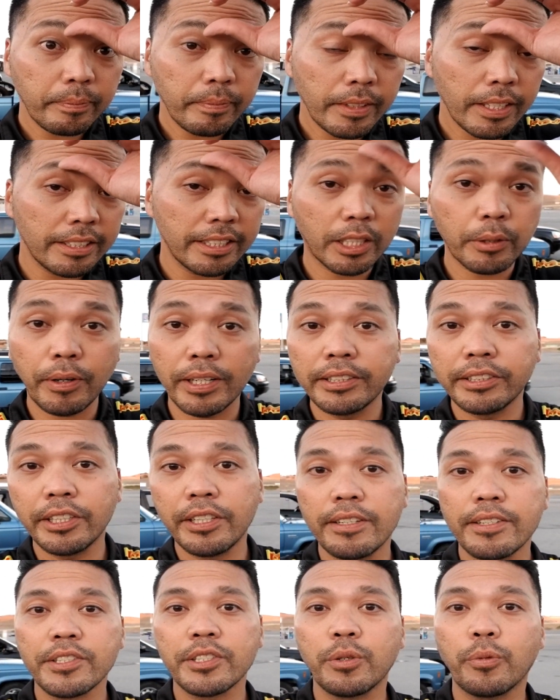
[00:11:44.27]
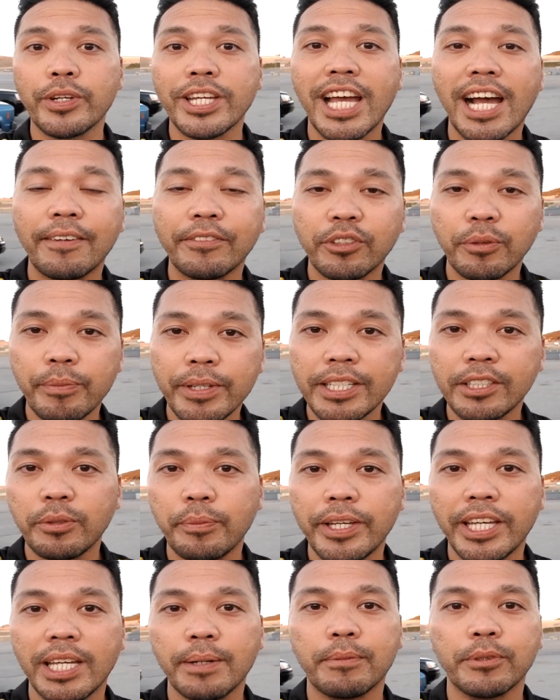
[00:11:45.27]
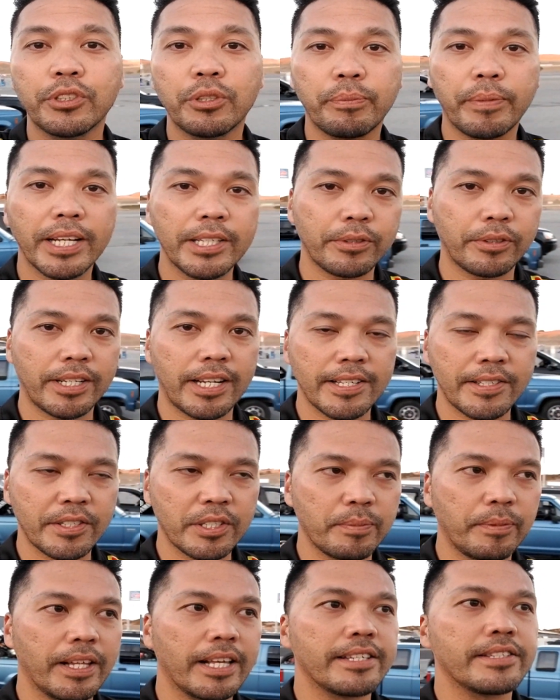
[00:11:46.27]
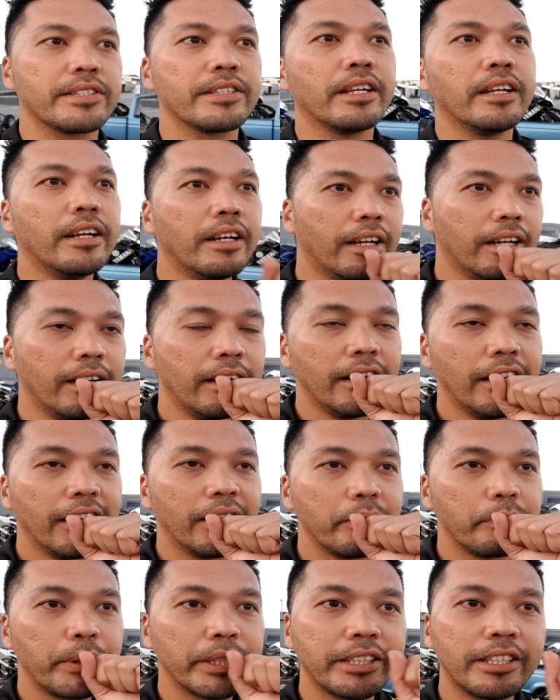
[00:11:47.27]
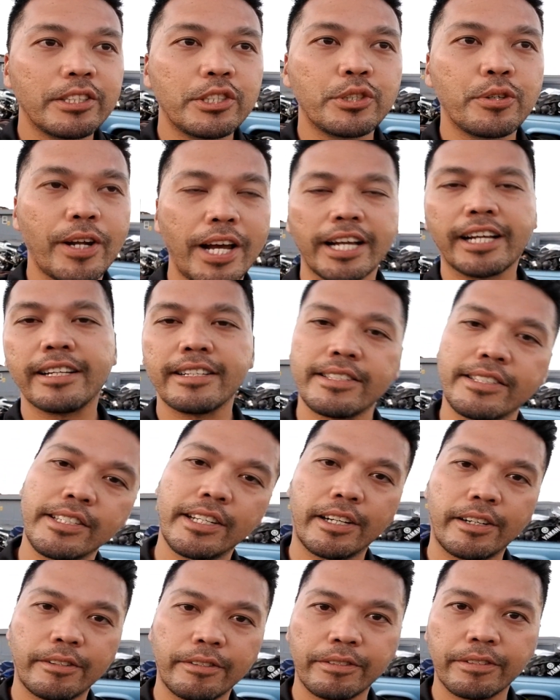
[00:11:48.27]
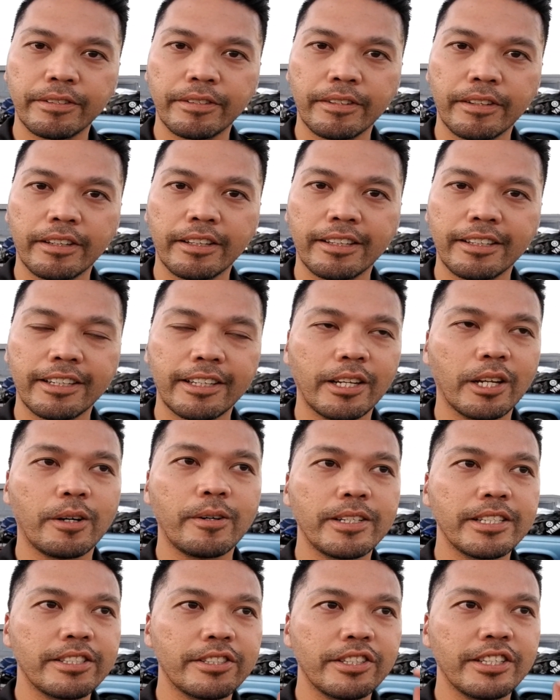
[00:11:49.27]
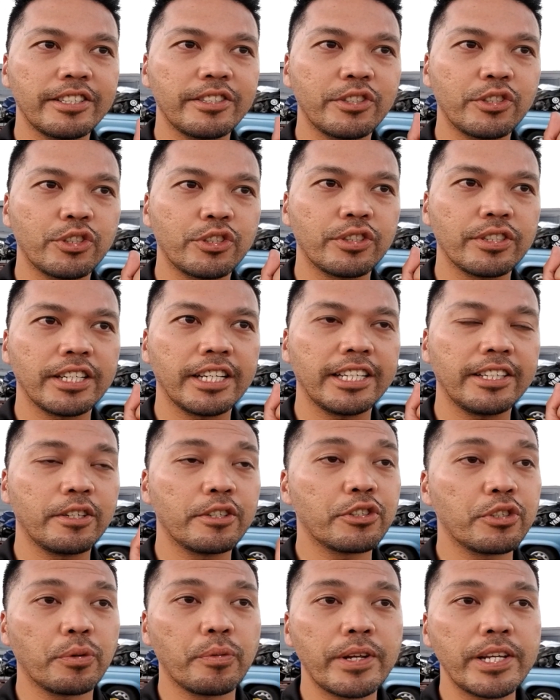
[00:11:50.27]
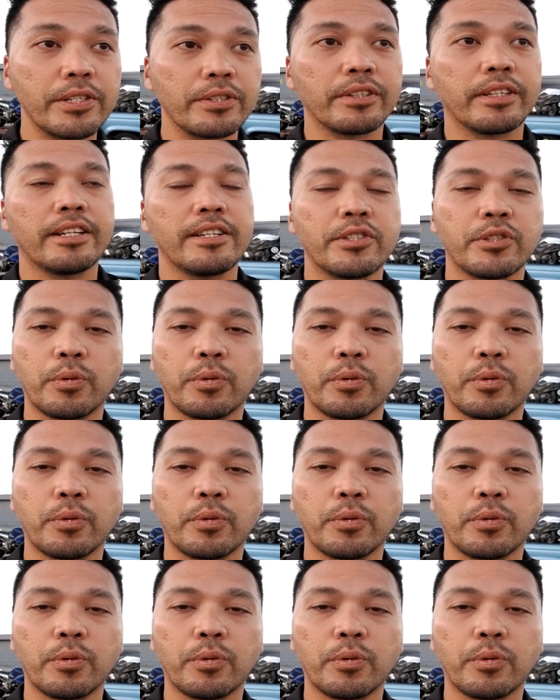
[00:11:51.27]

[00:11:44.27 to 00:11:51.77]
the criteria that we have to meet to be able to patronize this place. But the track itself, you know, there's a reason that it's a